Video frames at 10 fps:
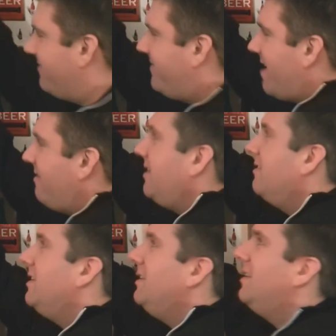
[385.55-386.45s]
Very
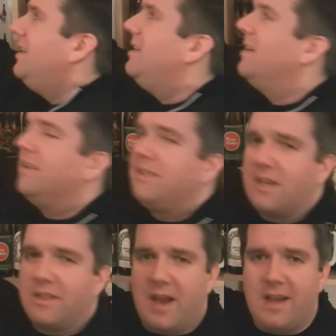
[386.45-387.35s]
good indeed.
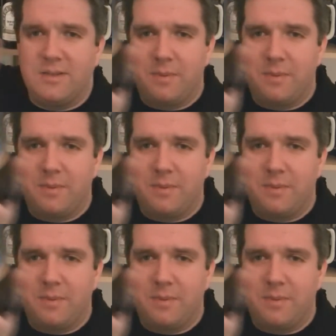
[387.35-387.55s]
So that is a